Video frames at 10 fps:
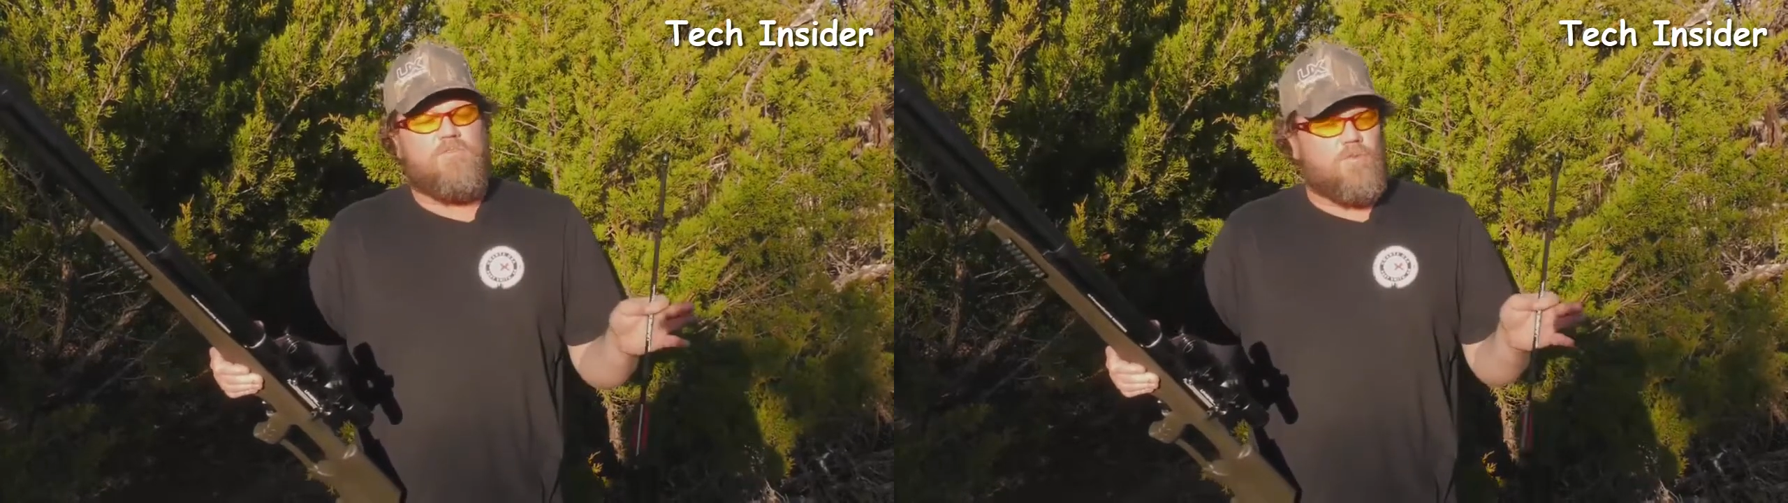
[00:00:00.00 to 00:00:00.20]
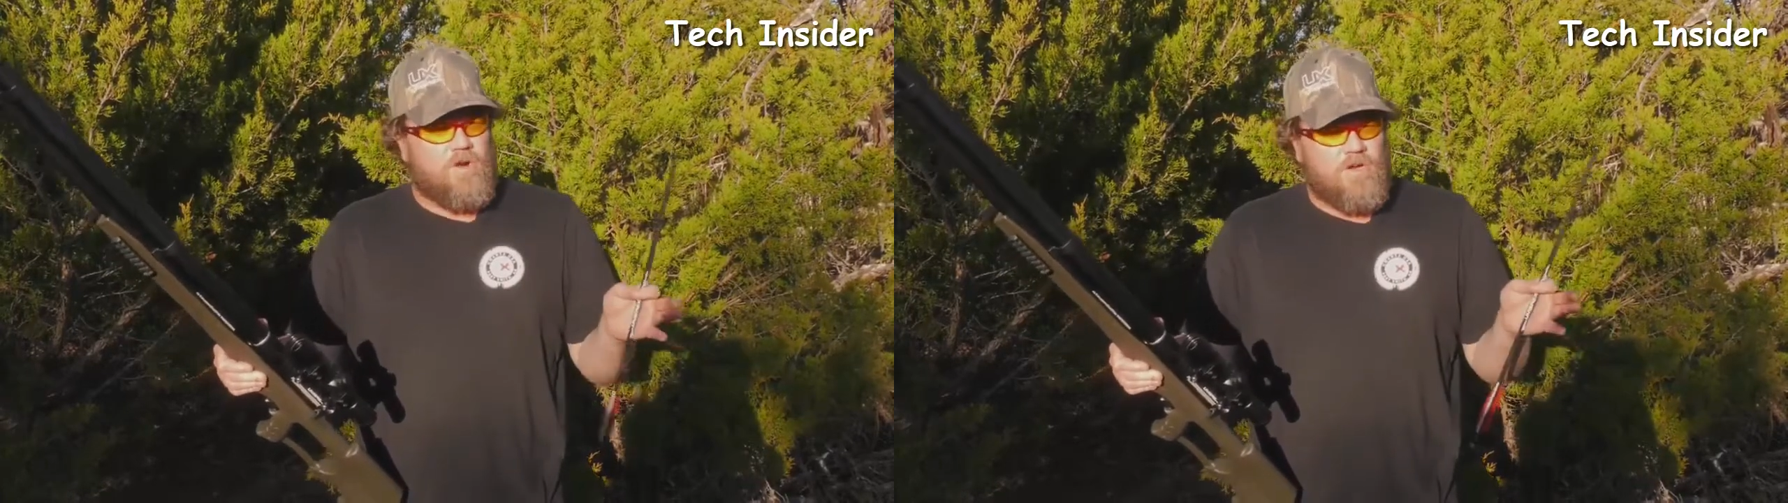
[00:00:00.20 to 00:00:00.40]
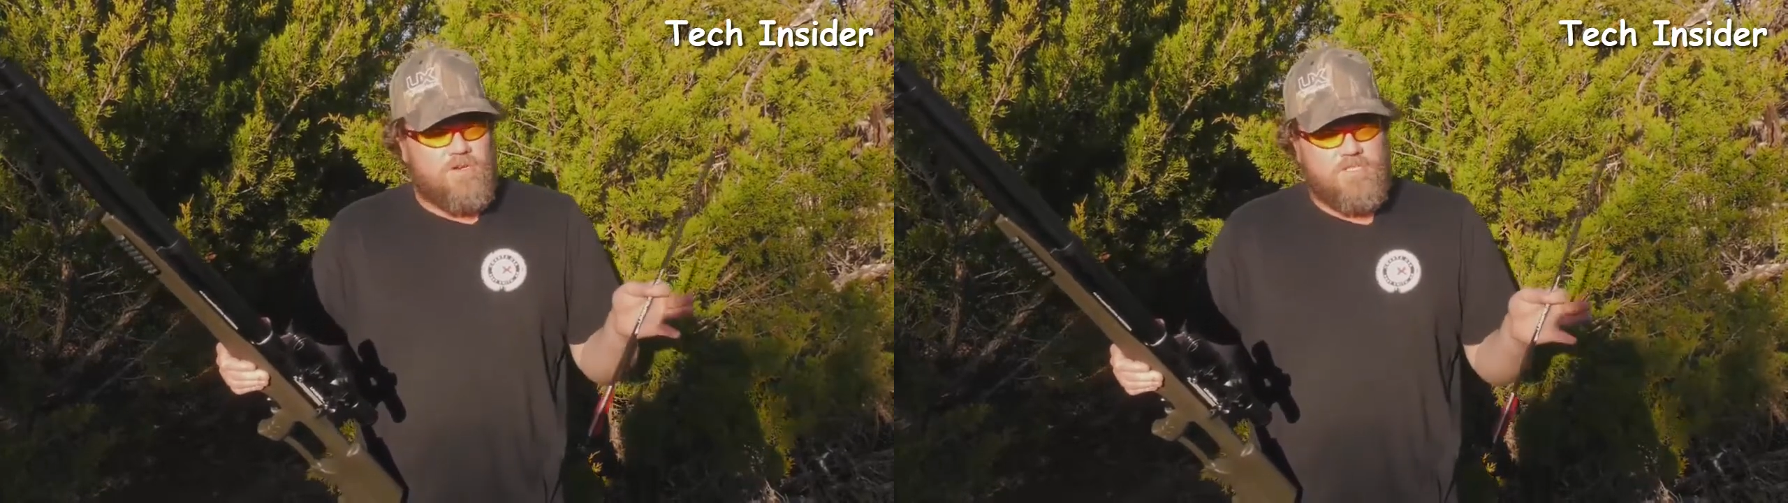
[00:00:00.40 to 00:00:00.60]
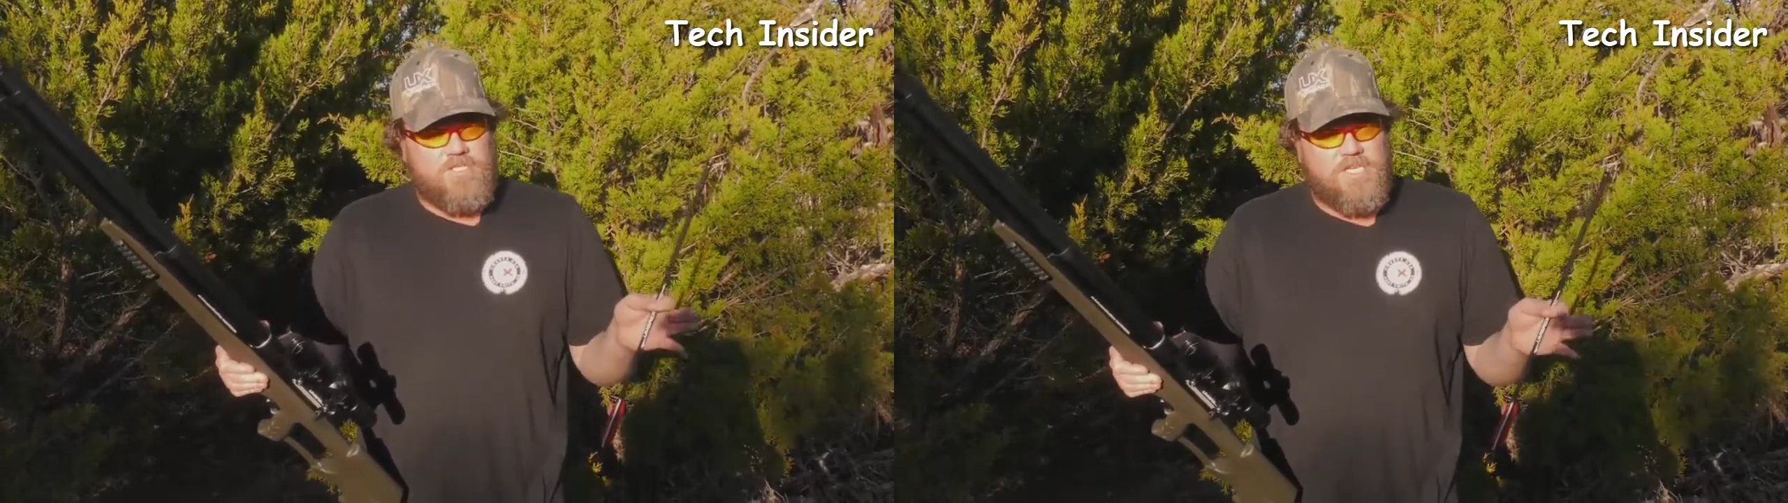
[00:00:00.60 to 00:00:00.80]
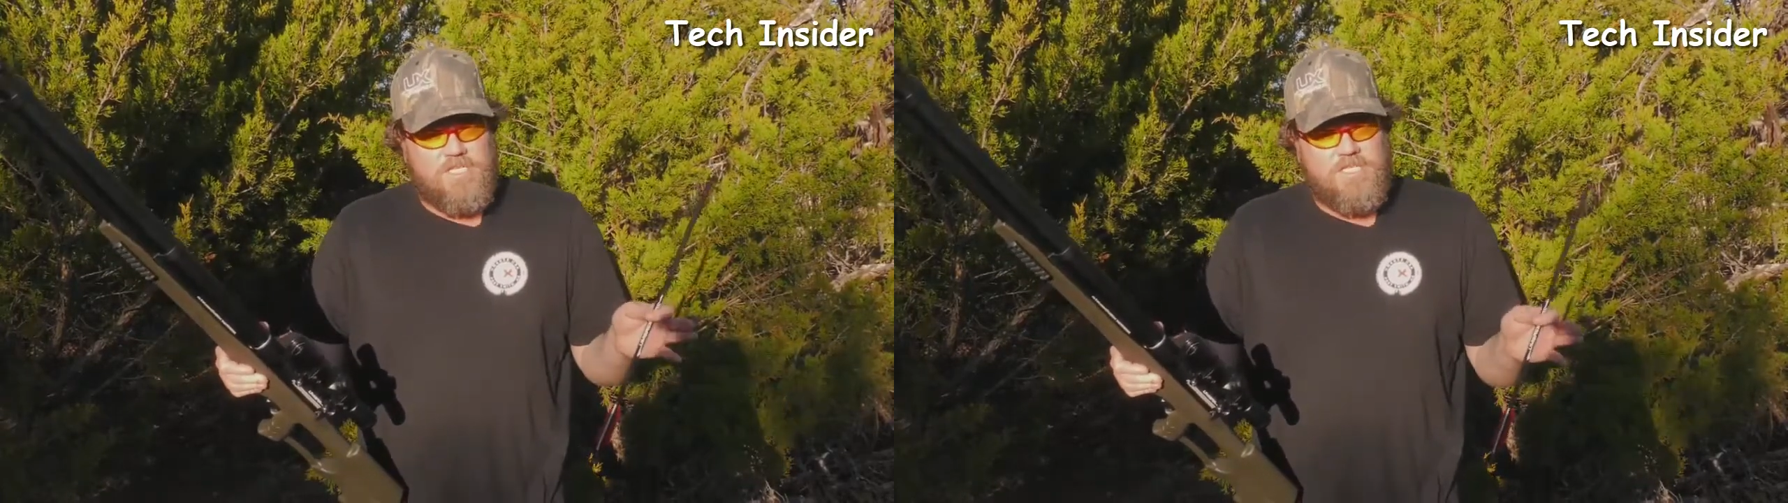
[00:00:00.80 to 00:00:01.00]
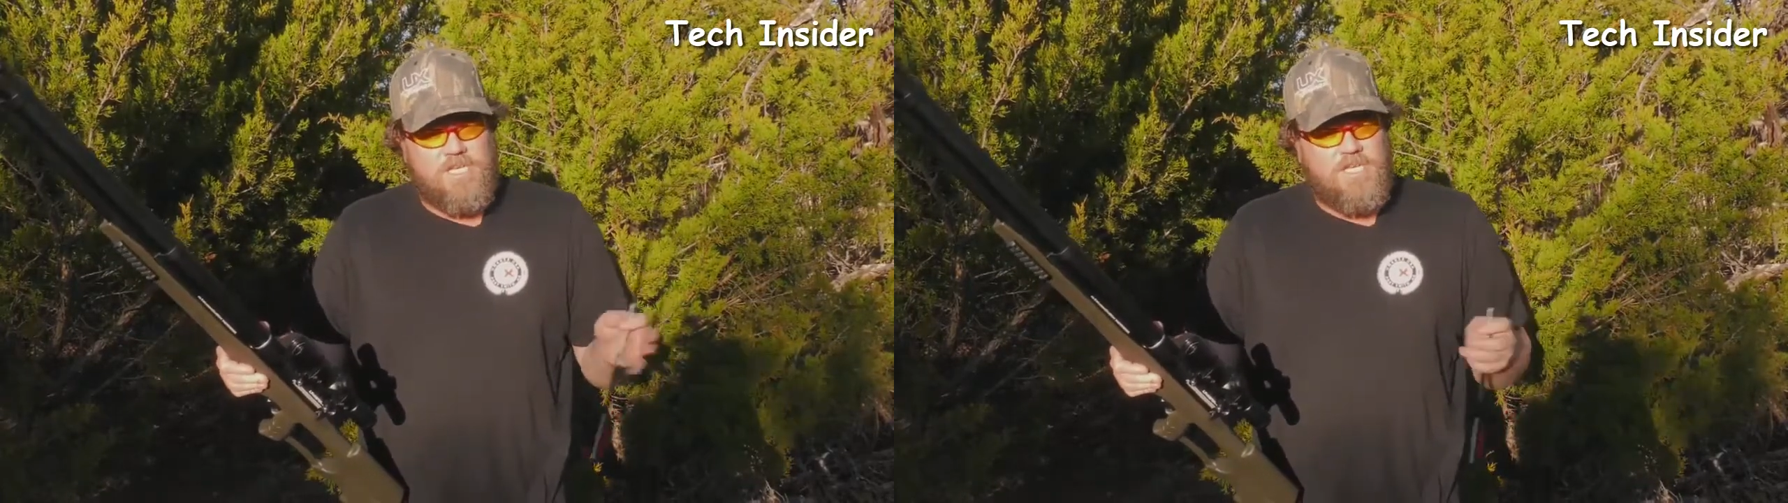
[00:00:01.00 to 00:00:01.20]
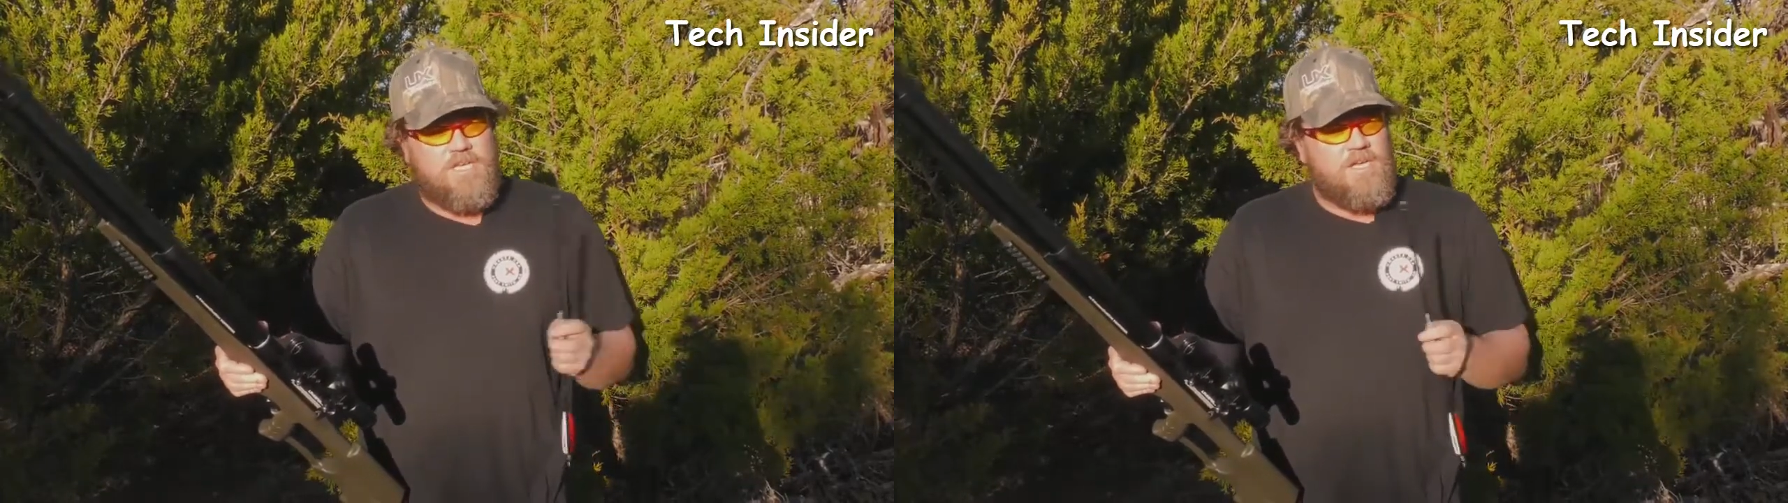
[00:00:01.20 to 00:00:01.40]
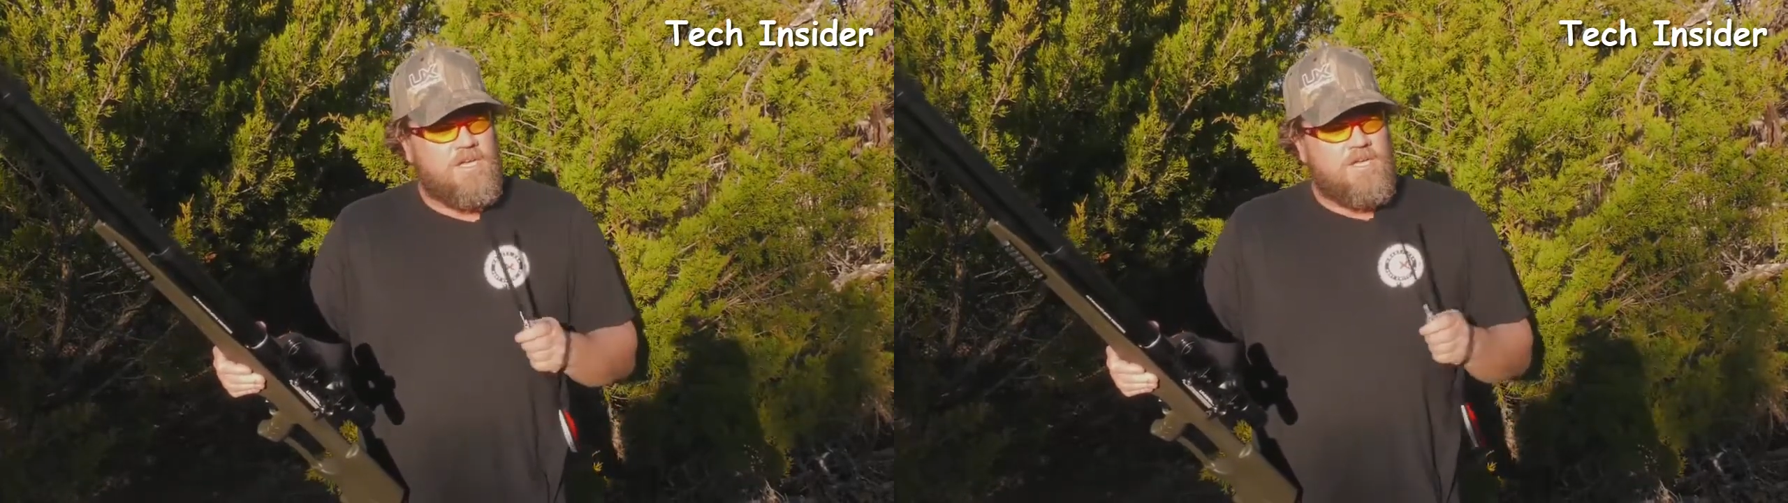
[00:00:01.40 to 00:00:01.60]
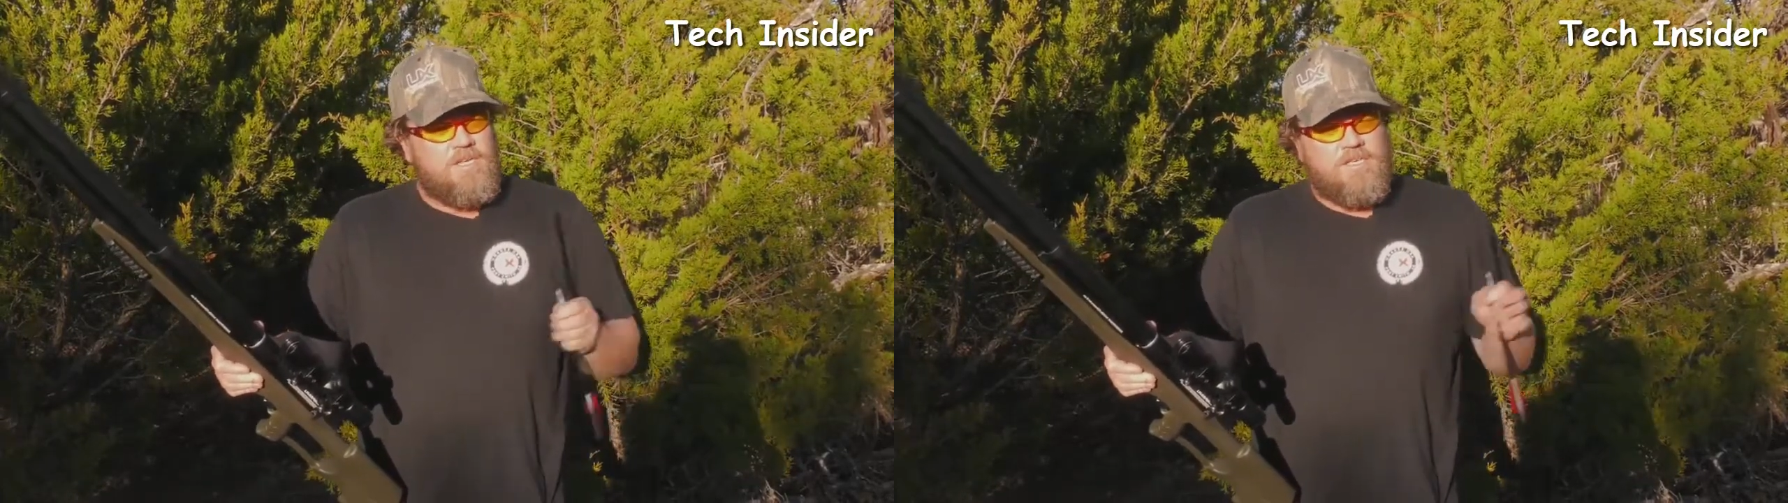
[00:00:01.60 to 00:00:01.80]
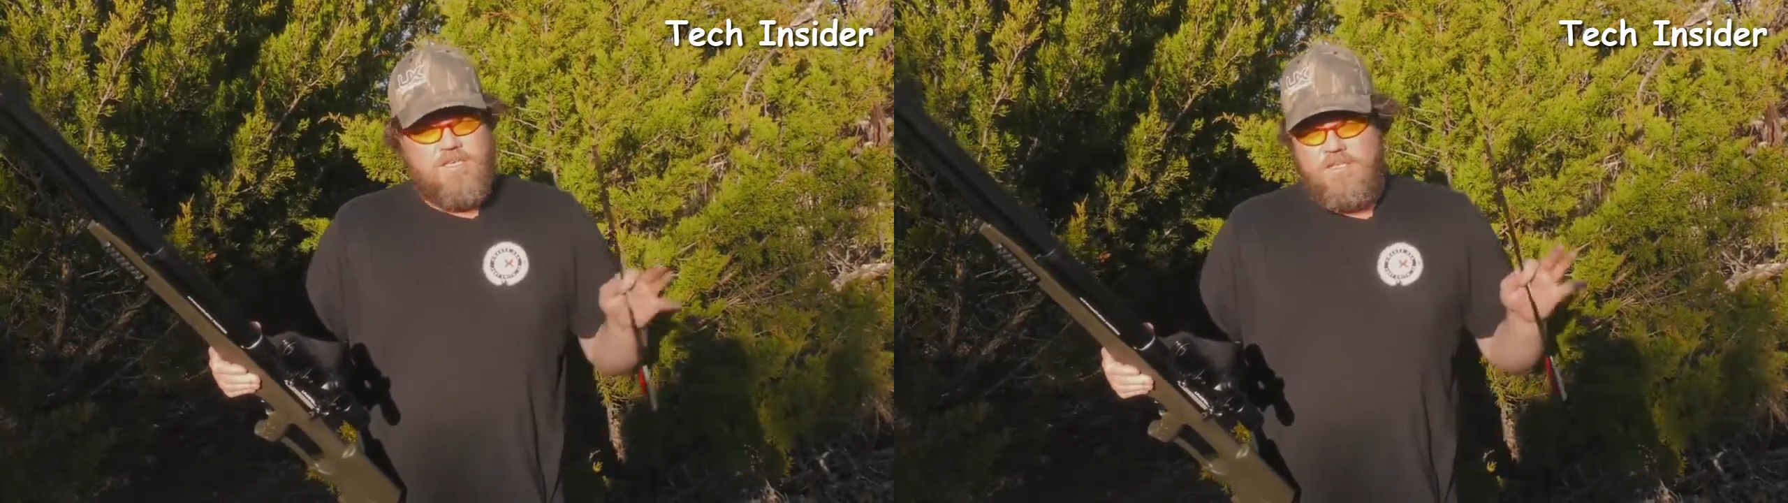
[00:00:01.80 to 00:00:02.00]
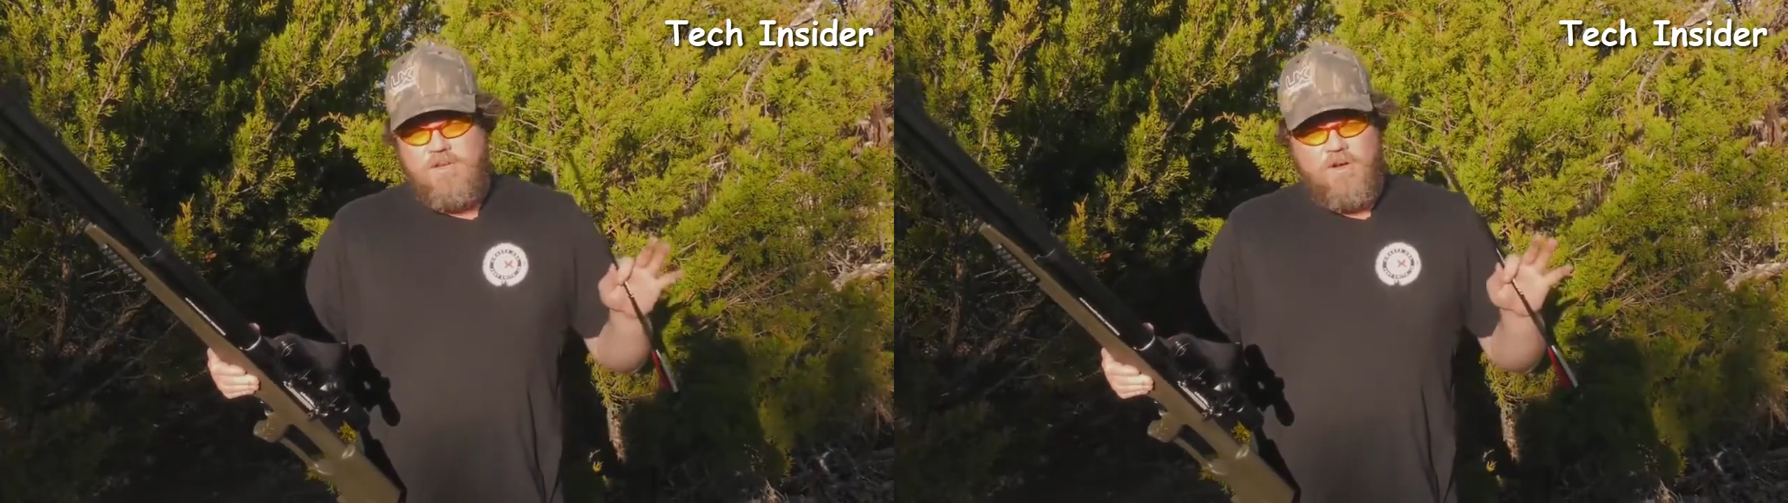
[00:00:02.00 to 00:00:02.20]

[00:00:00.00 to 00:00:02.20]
460 you